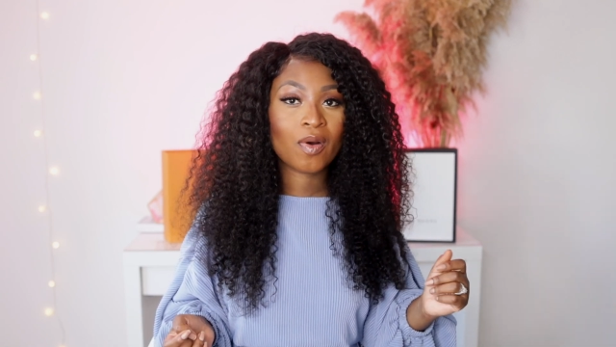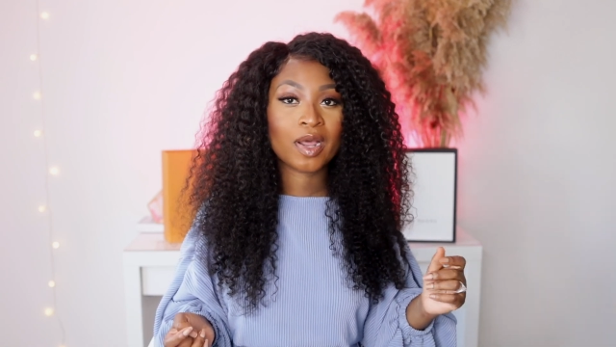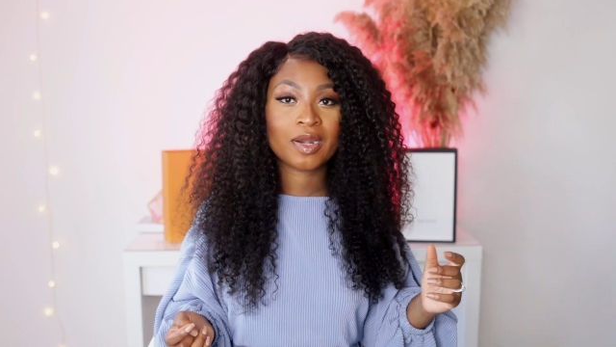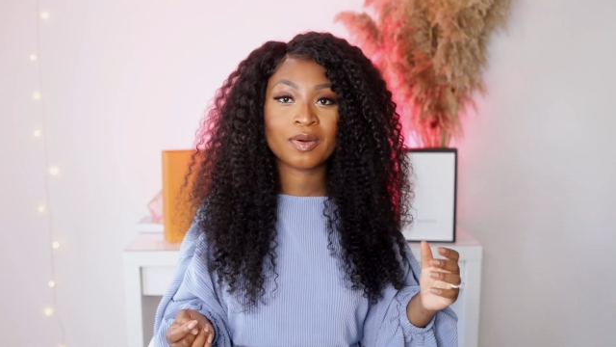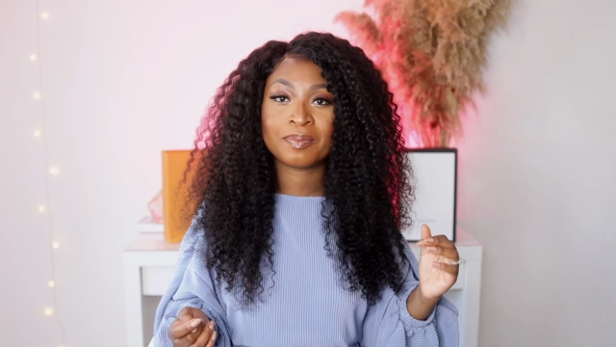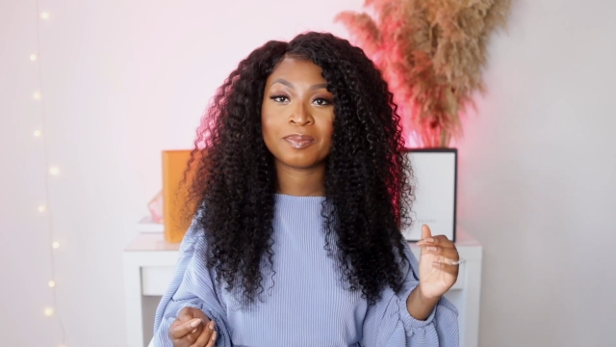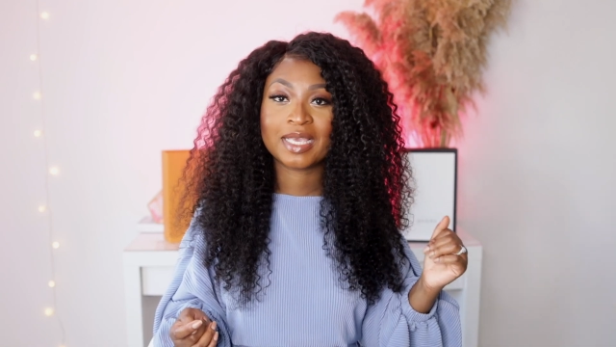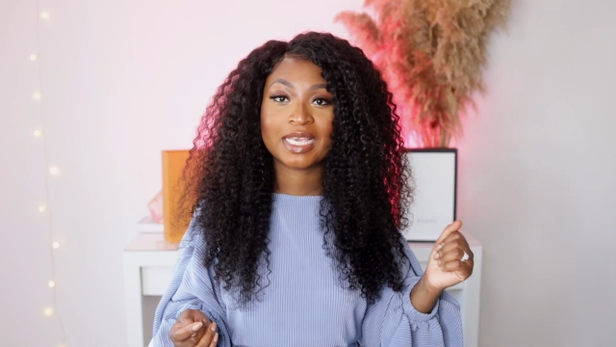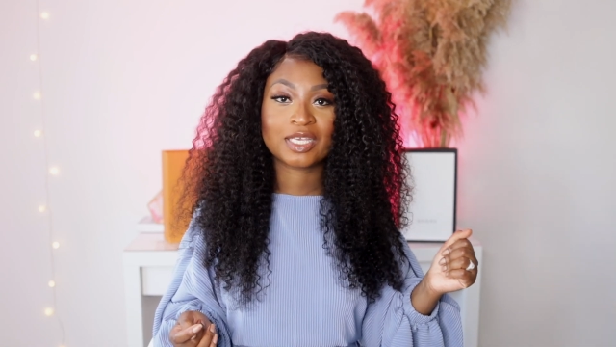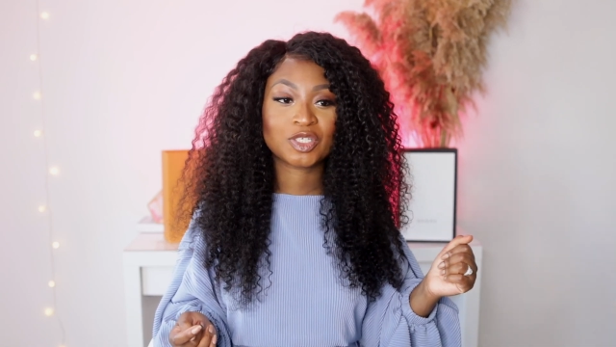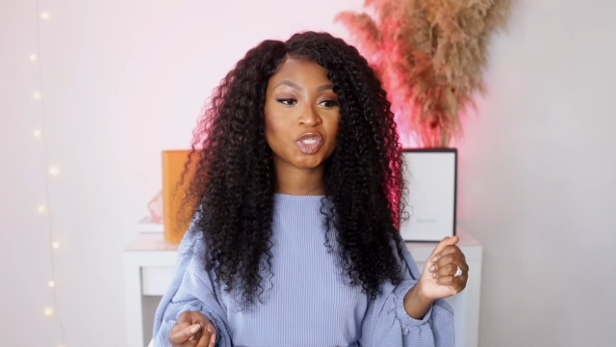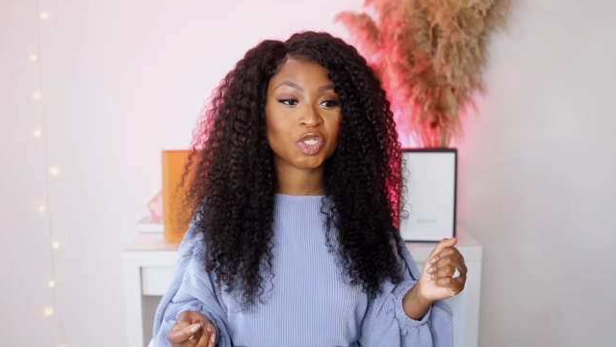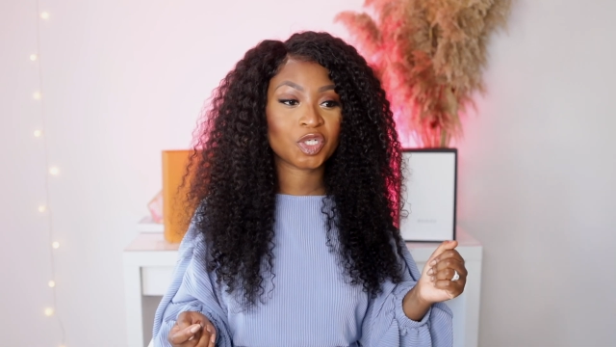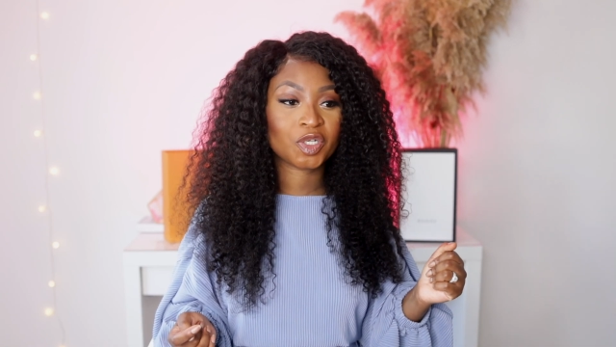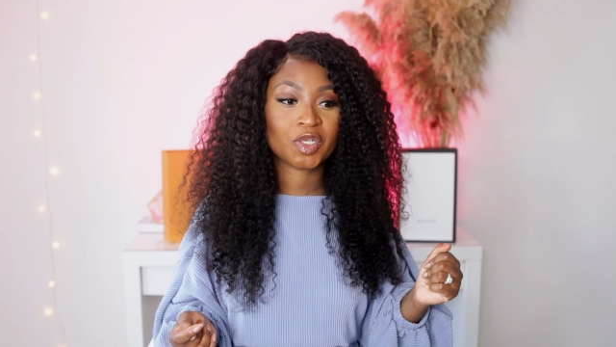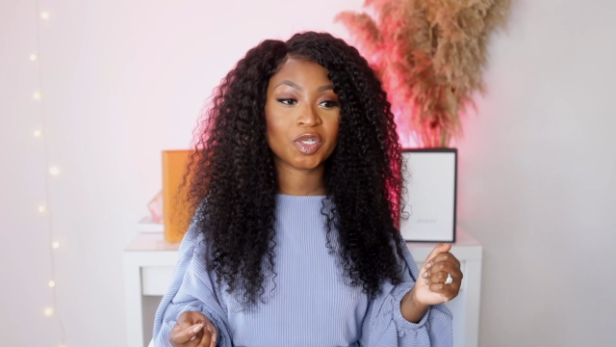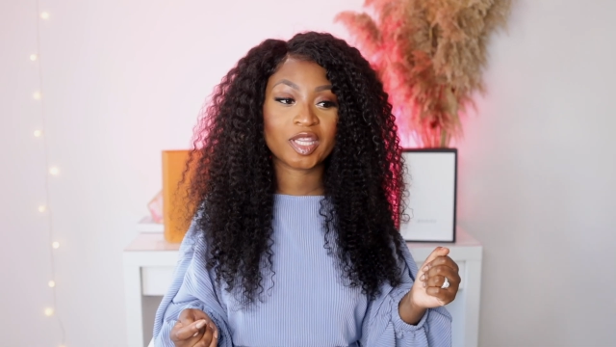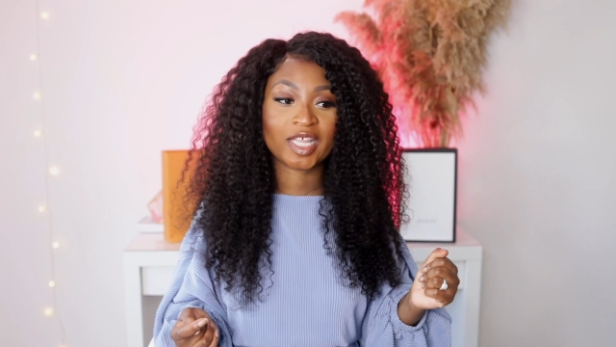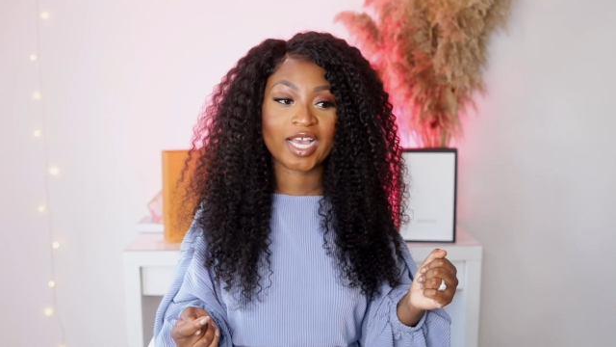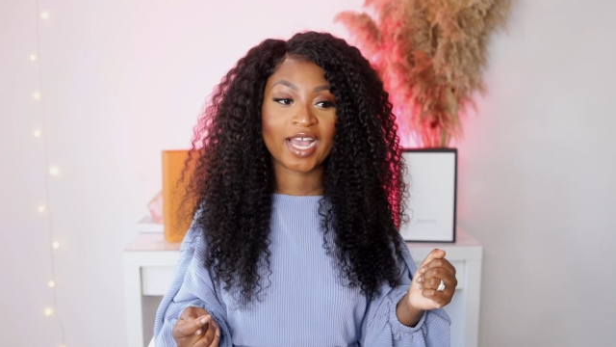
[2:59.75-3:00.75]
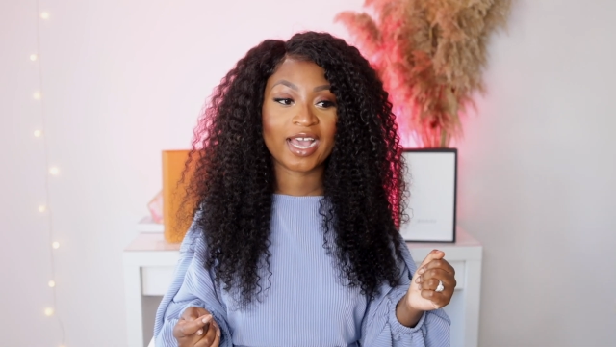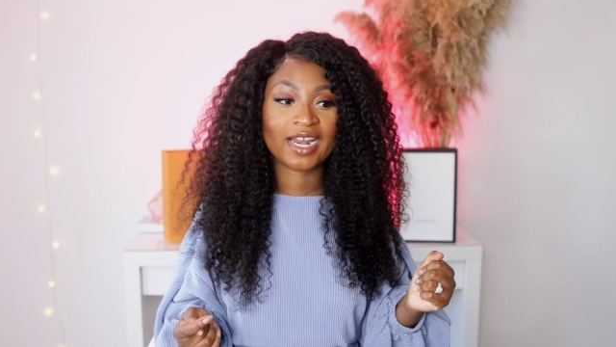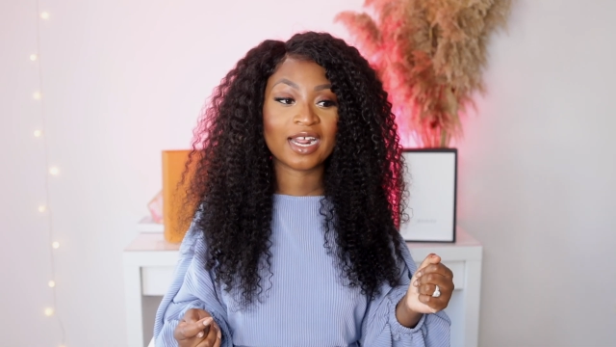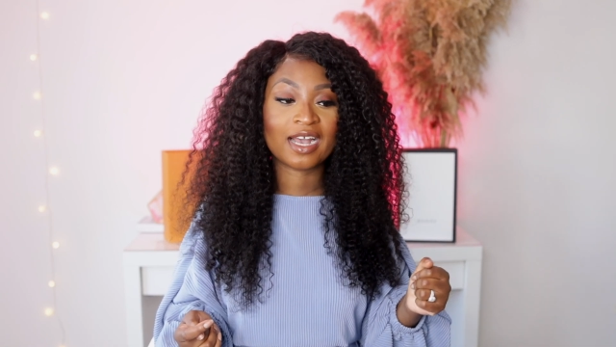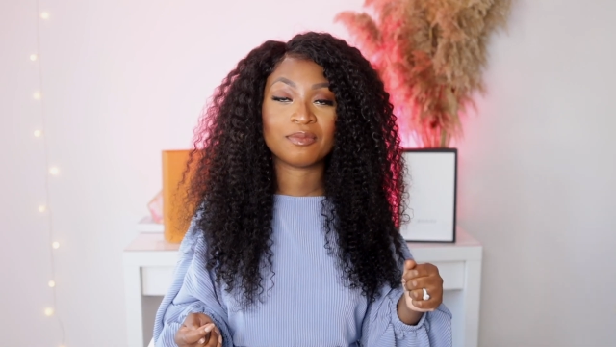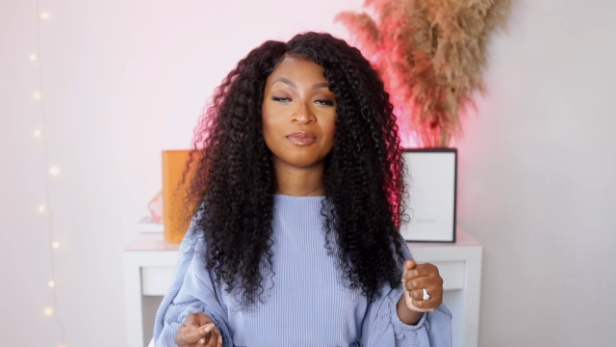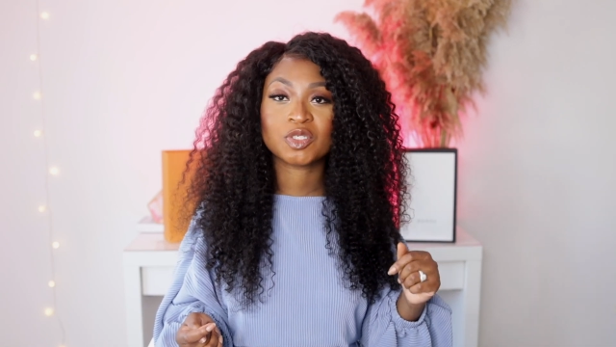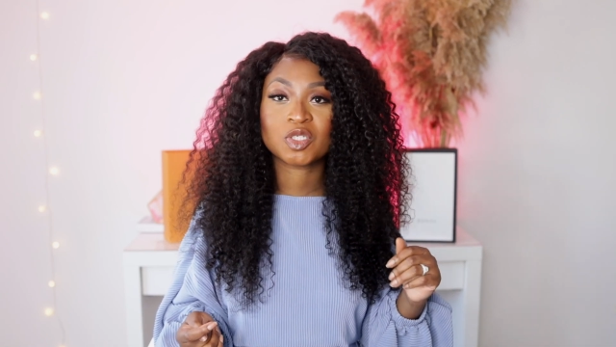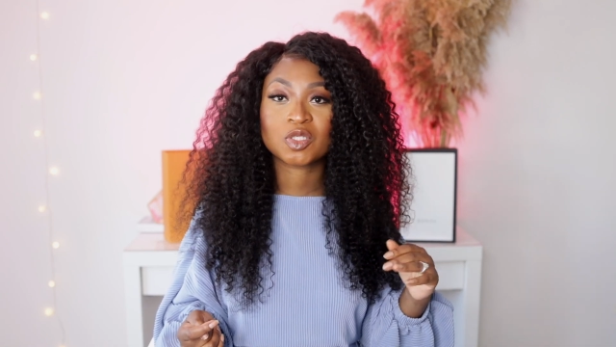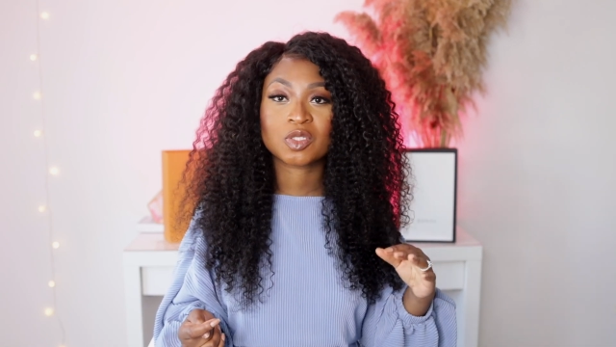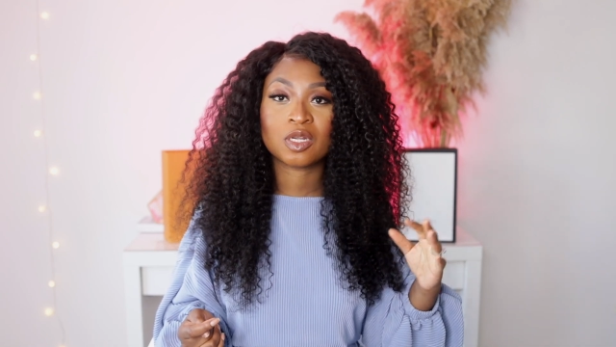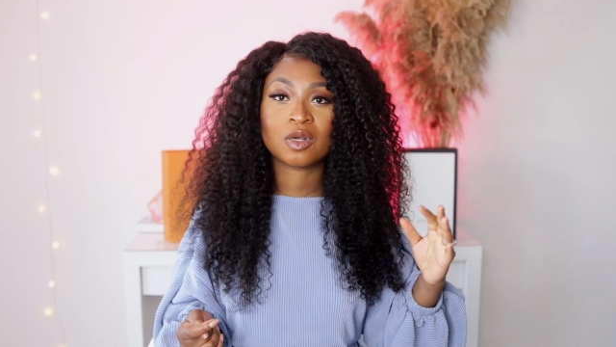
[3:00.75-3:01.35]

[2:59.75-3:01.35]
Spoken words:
want to make sure that I'm just